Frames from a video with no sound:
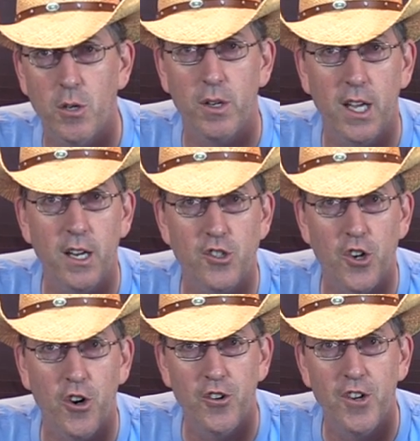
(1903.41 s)
Can we get a
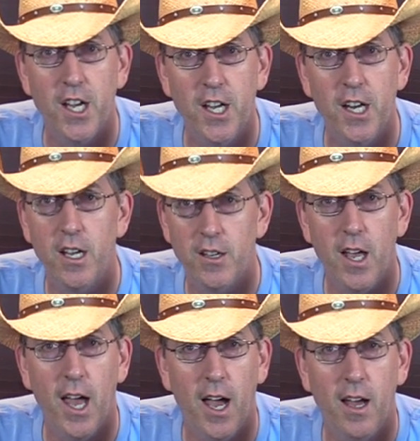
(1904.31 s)
turn done?
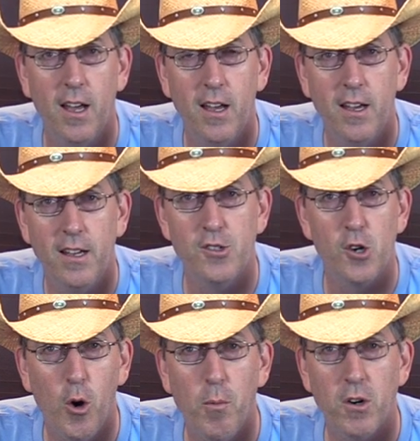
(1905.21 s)
Yeah. Is
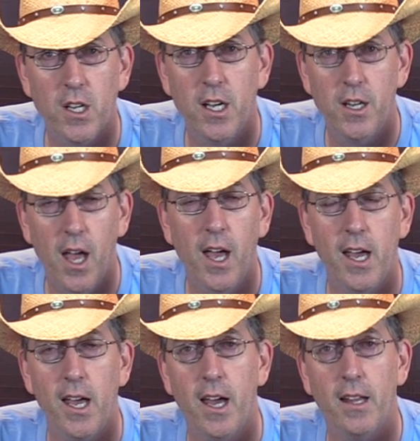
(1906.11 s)
your homework done? Yeah,
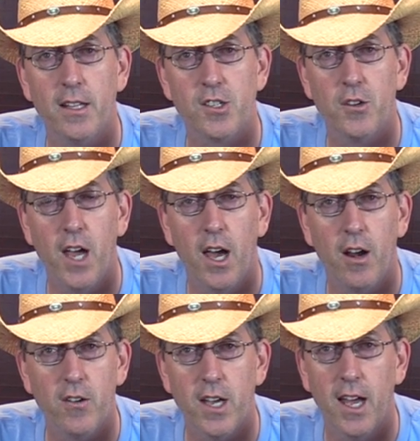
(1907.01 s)
yeah, yeah. Let's go
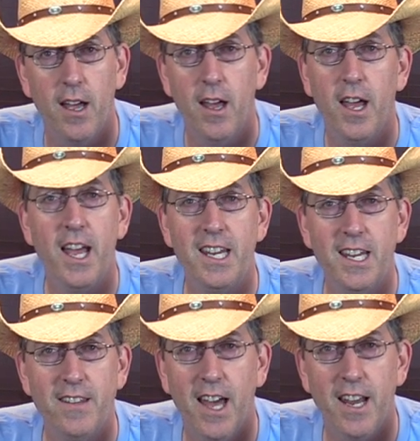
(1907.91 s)
down. Okay. He
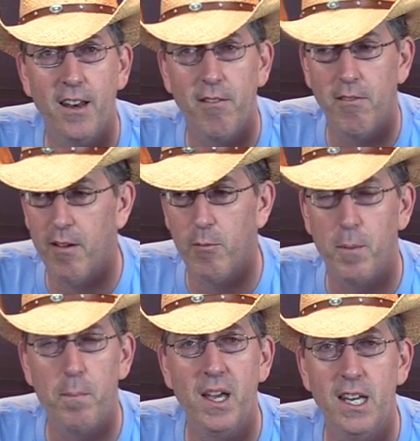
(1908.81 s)
did that
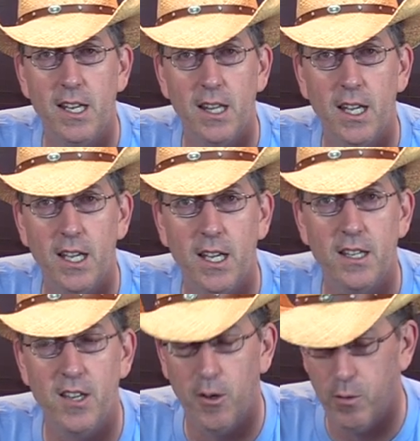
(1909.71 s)
repeatedly
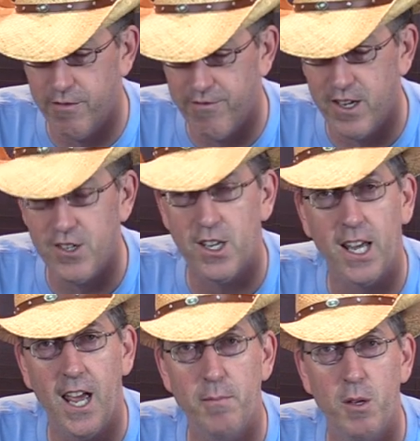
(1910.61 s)
until we'd finished the
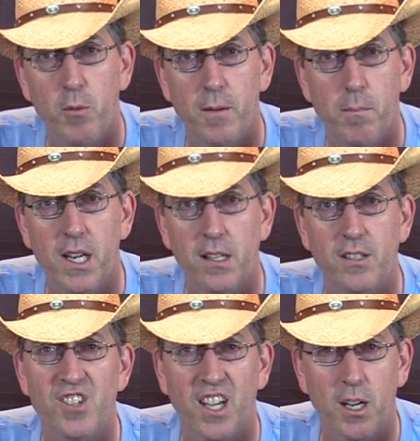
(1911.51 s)
game. Then we
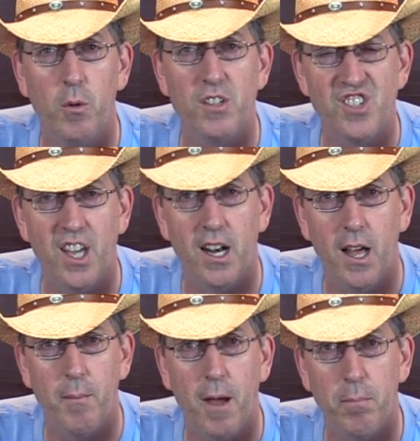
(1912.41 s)
immediately was like, can we set it
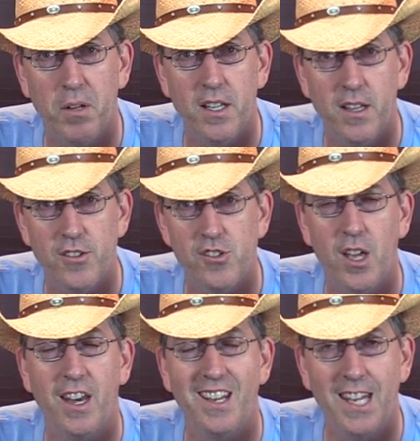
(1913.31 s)
up? I play the other
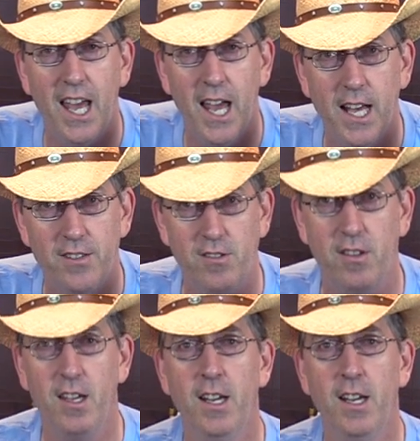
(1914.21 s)
side. Yes.